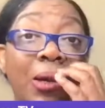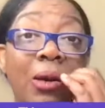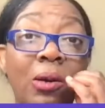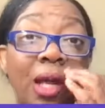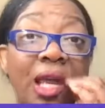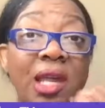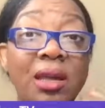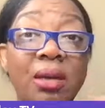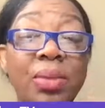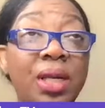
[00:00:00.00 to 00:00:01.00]

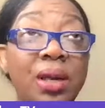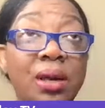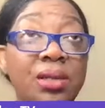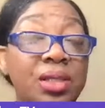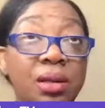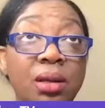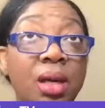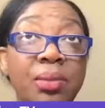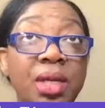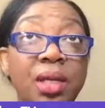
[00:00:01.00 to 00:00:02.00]
Okay? Because,
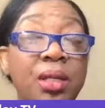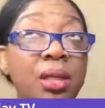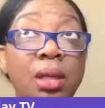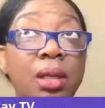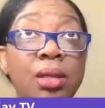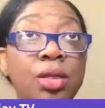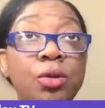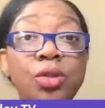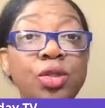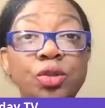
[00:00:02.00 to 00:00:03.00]

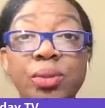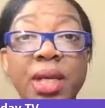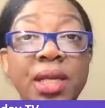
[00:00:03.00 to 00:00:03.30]
YouTube